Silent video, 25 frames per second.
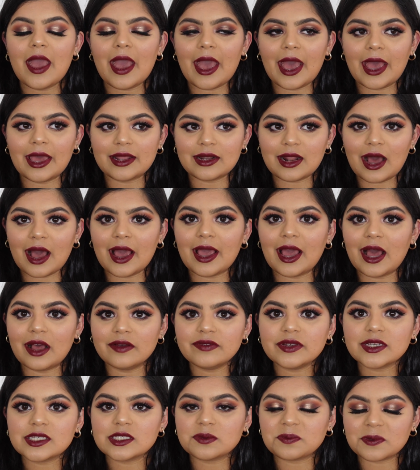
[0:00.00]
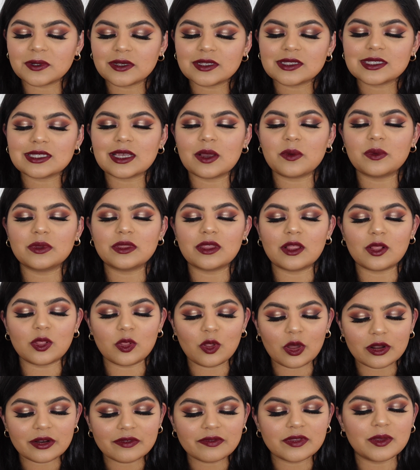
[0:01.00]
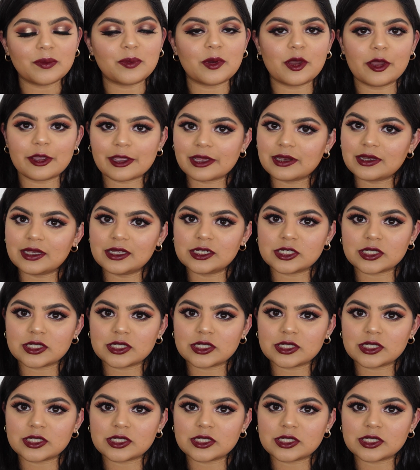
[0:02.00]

and I have experienced that with a lot of the burgundy